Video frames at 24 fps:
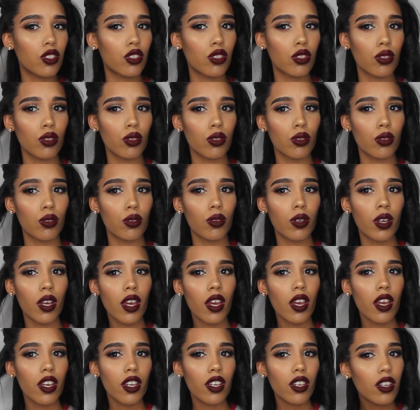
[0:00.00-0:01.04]
to,
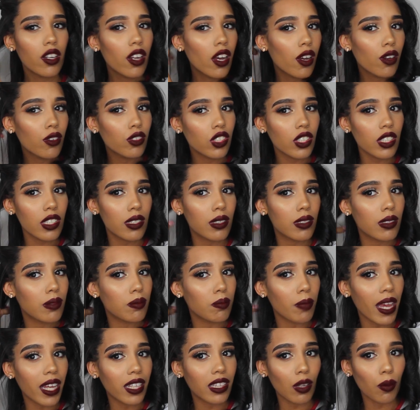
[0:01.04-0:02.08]
you know, just
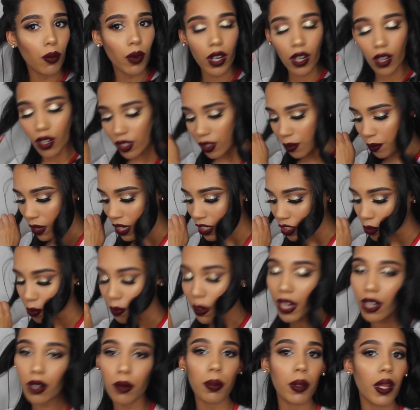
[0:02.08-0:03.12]
make the world a much
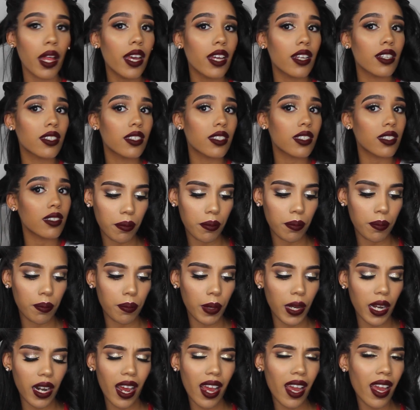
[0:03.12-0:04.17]
better place.
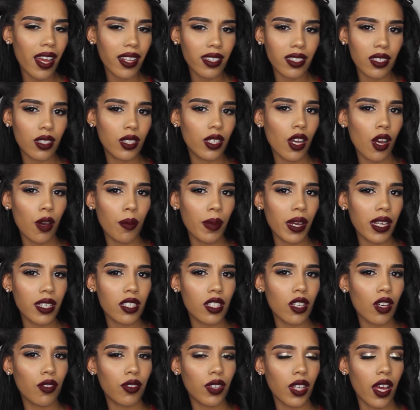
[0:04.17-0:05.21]
But I have to tell
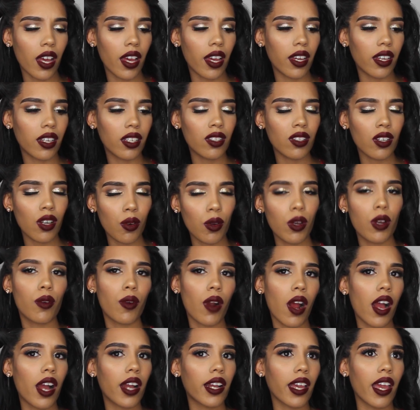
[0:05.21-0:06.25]
myself, like, you know what,
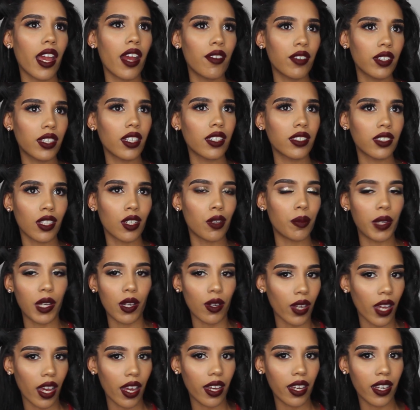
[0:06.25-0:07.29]
Rock, everything's gonna be
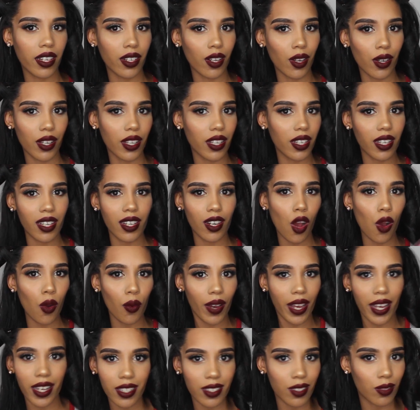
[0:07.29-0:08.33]
okay. It
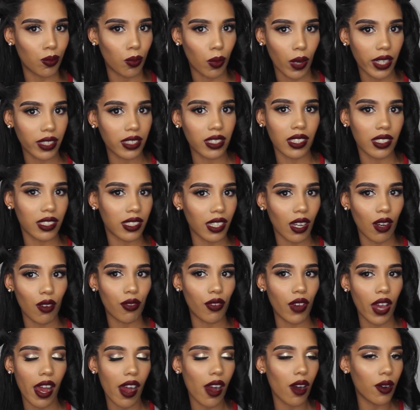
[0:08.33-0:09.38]
always works
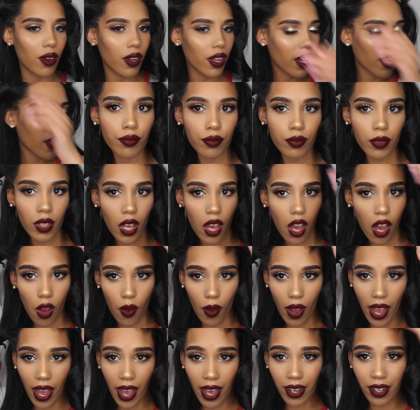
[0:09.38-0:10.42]
itself out. Oh,
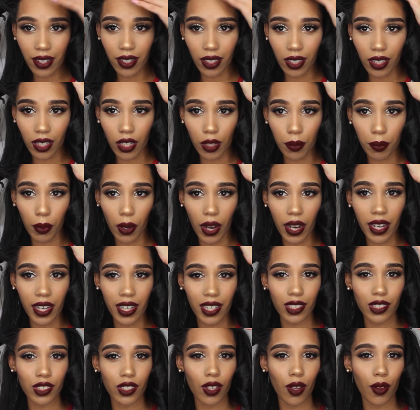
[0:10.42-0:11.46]
I added a clip right
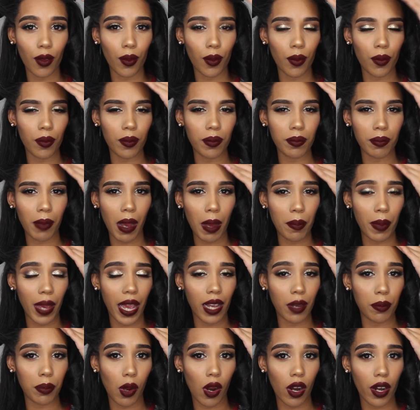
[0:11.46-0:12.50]
here so my
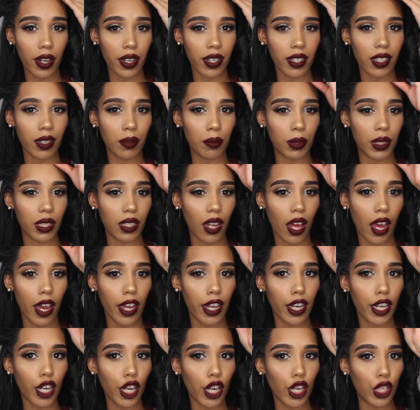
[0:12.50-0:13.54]
bang part can be
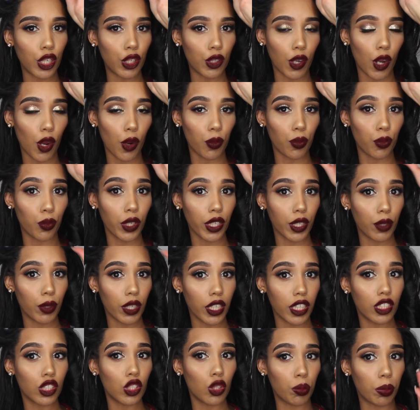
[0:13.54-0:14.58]
like, you know, really,
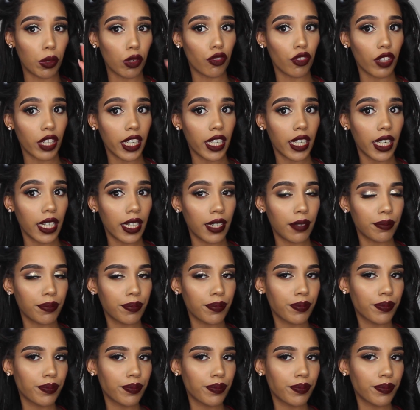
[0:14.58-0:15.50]
really super fleeky.